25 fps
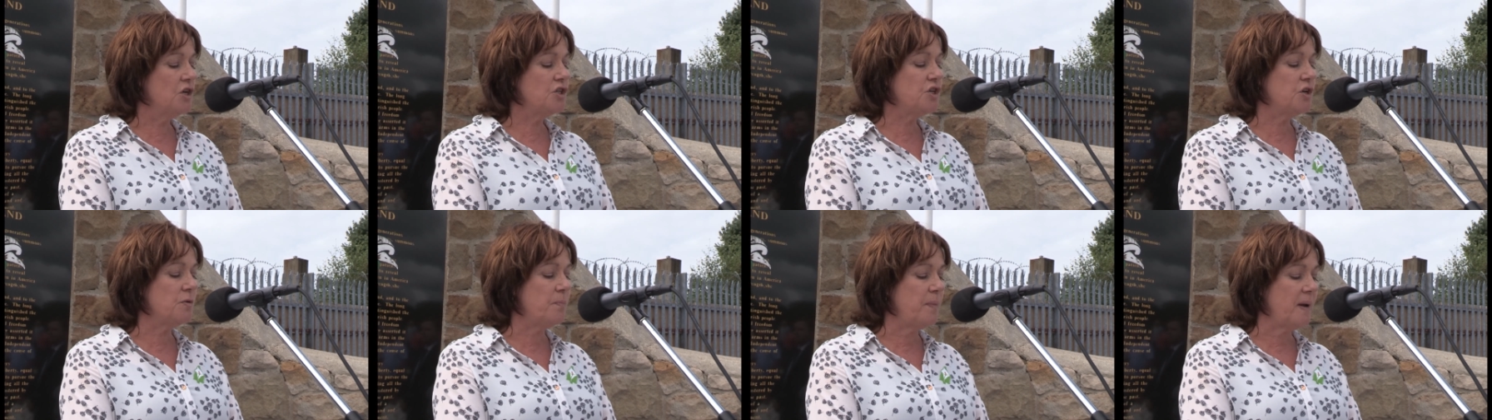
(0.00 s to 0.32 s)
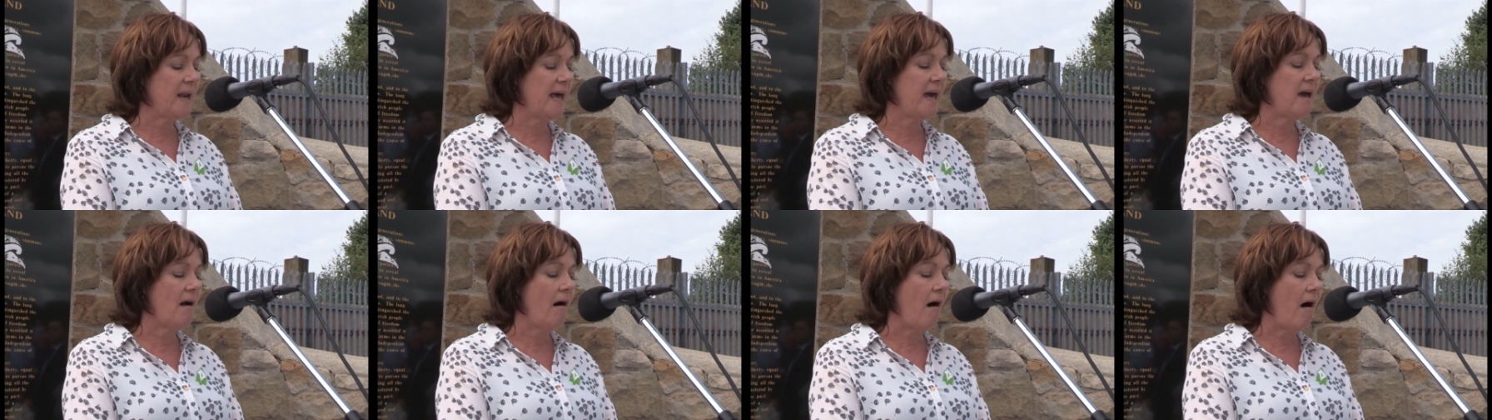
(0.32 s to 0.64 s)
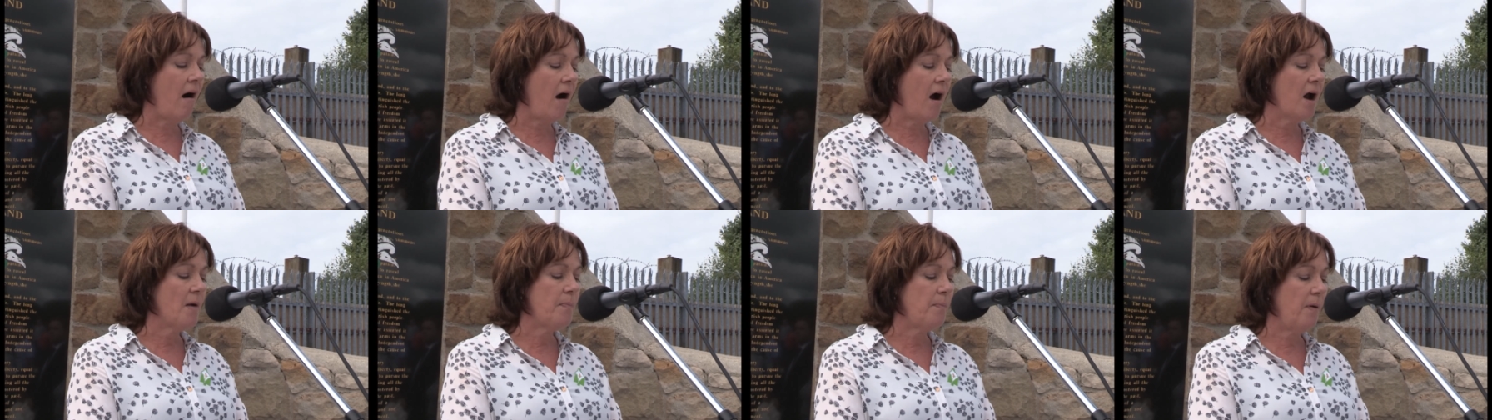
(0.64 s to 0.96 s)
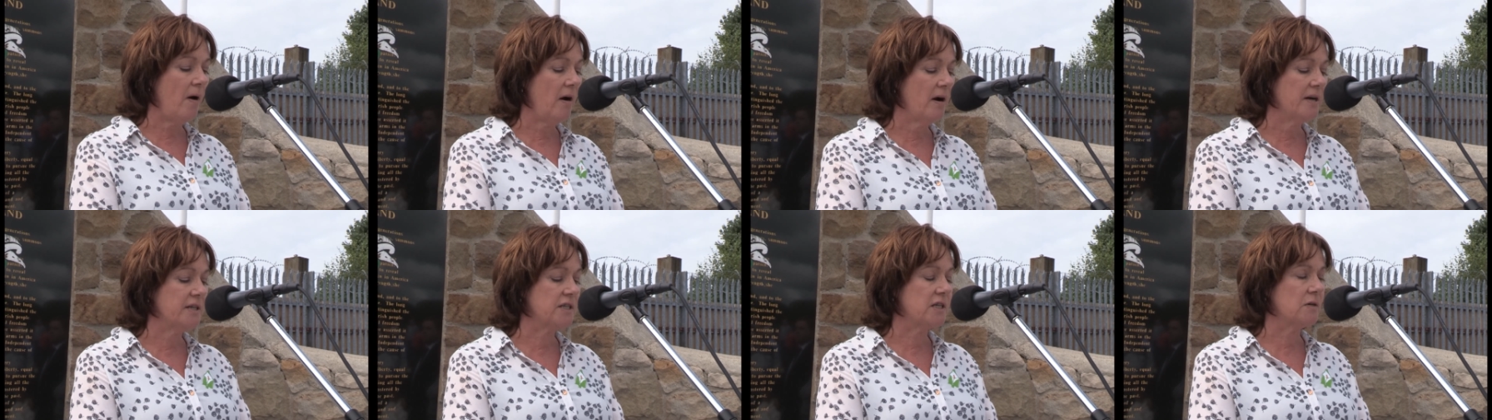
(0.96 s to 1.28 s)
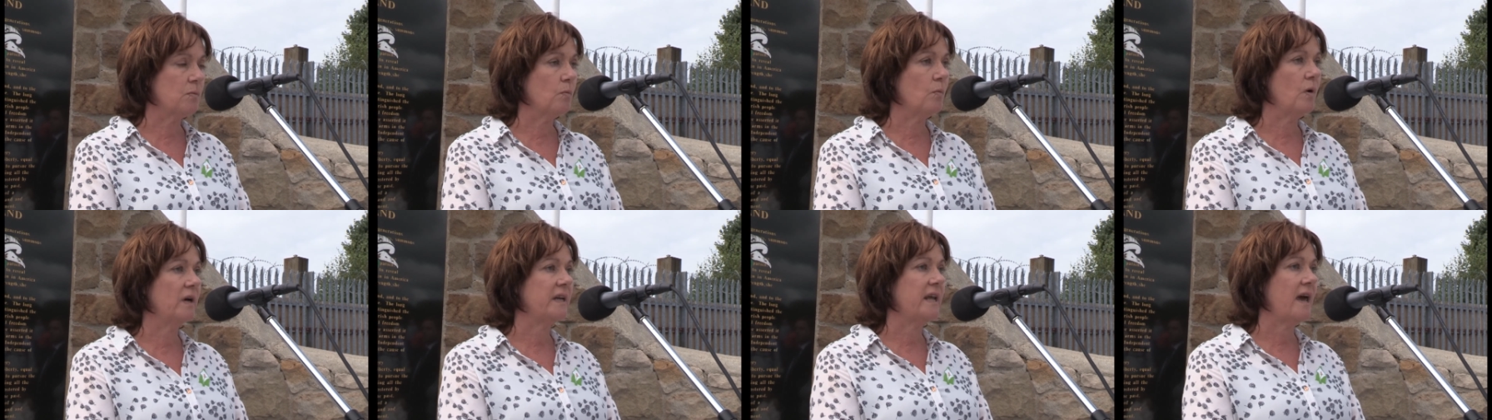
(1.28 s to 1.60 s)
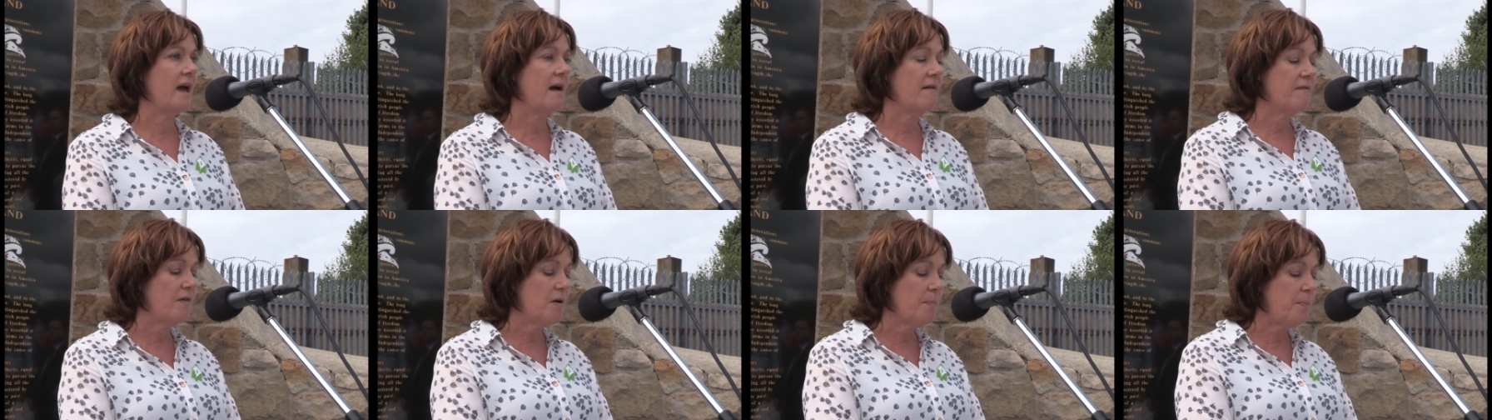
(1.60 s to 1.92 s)
to play our part,
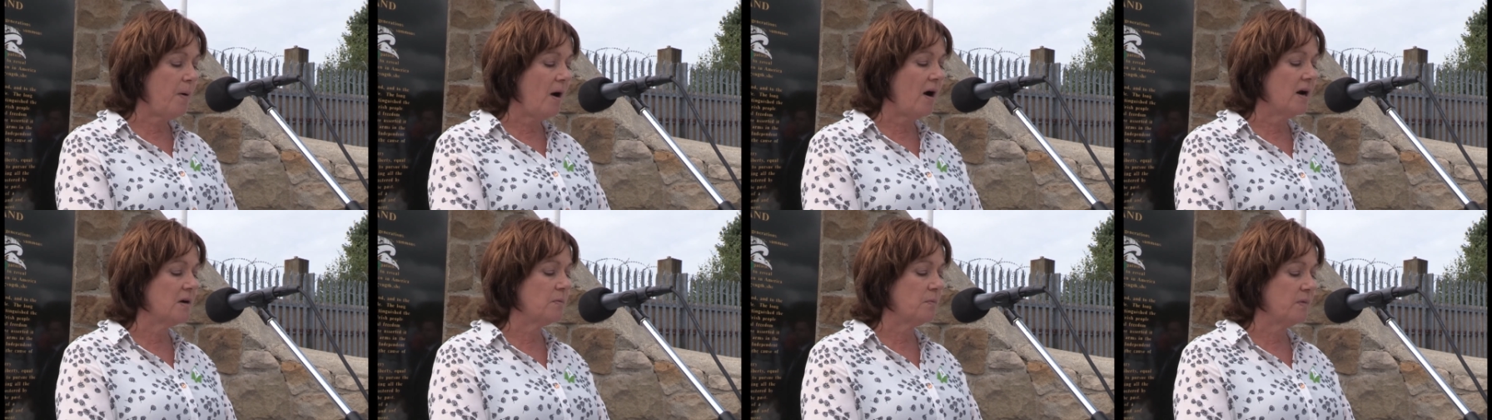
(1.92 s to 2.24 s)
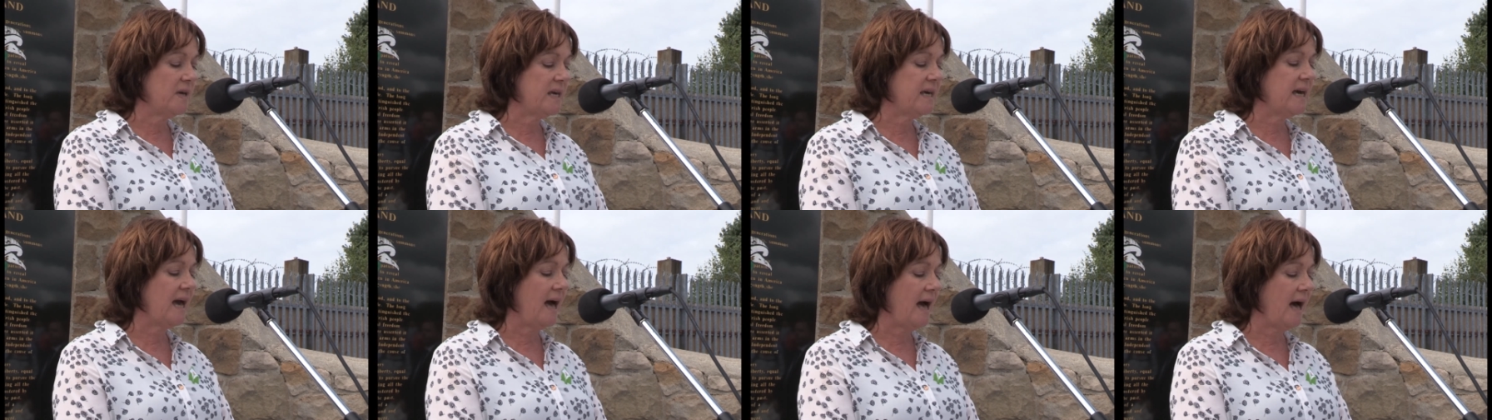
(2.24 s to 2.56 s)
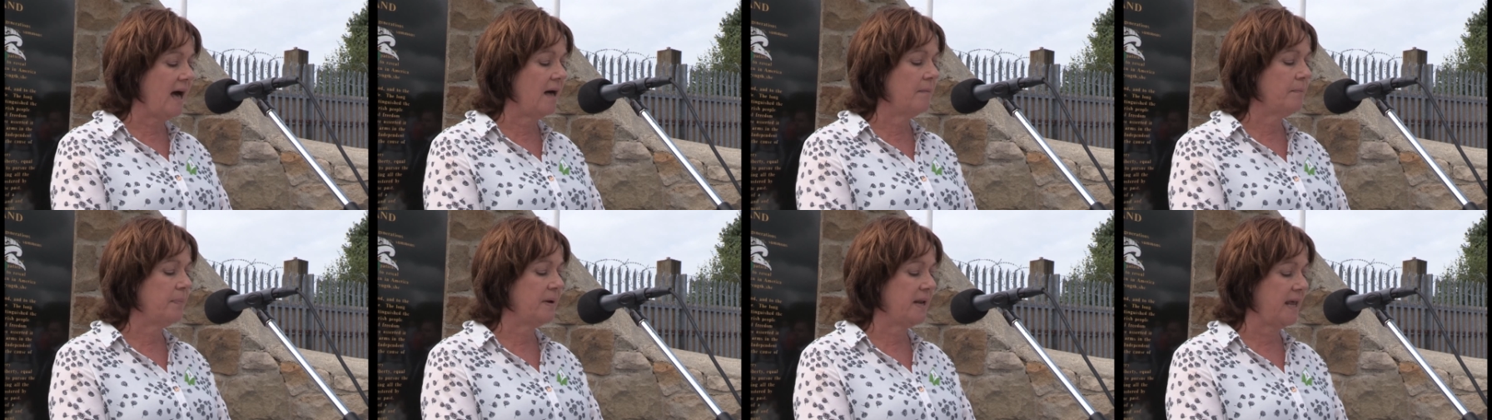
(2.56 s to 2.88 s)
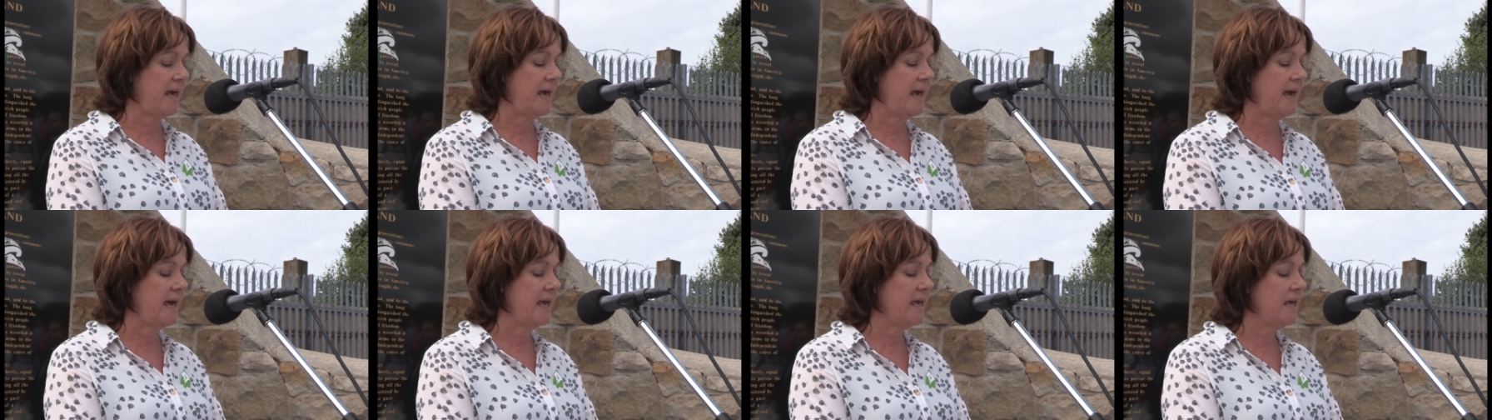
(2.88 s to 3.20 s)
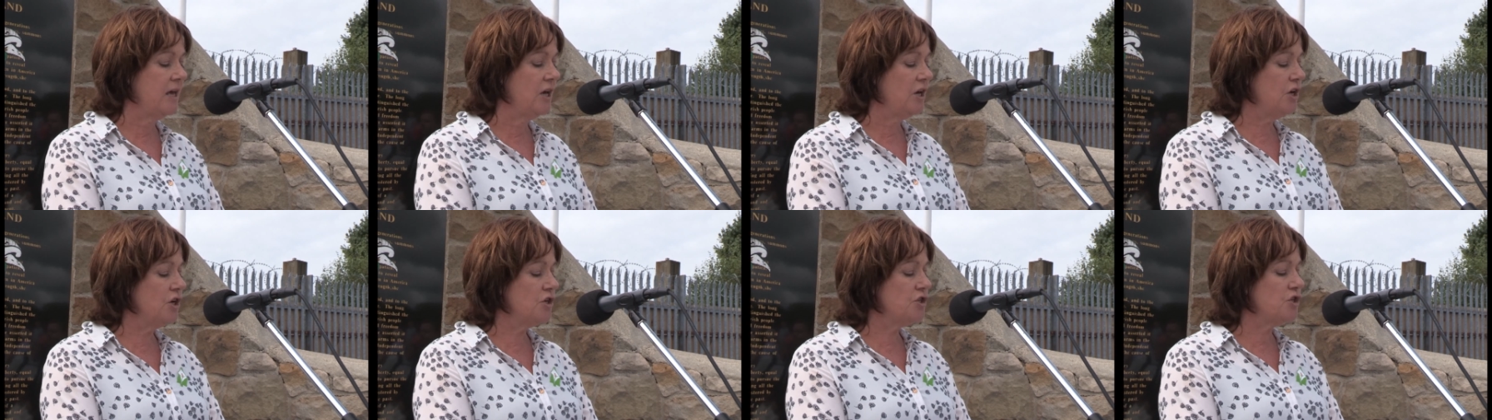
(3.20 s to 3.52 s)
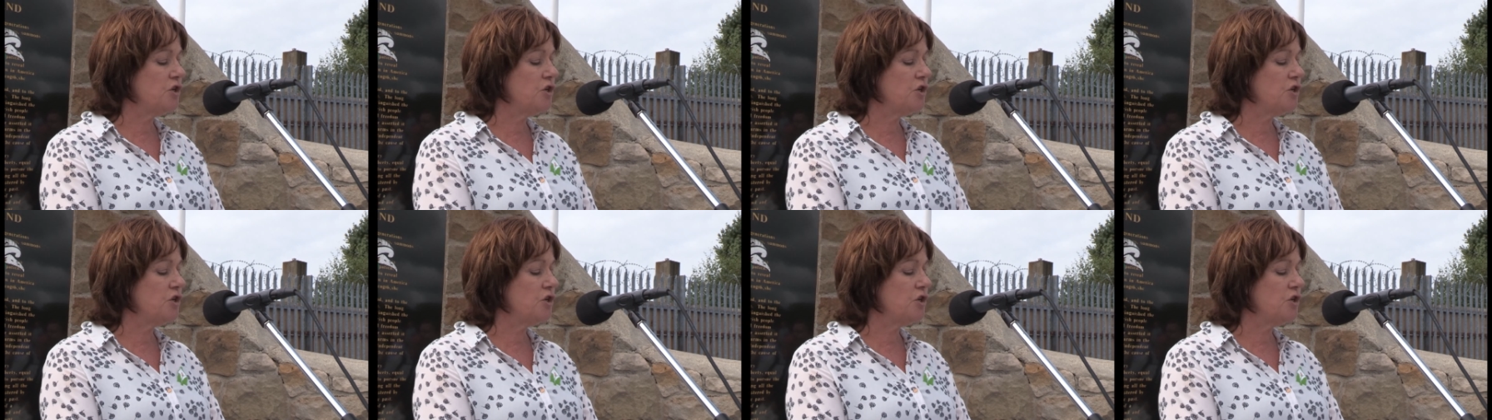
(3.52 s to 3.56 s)
whatever part we can play,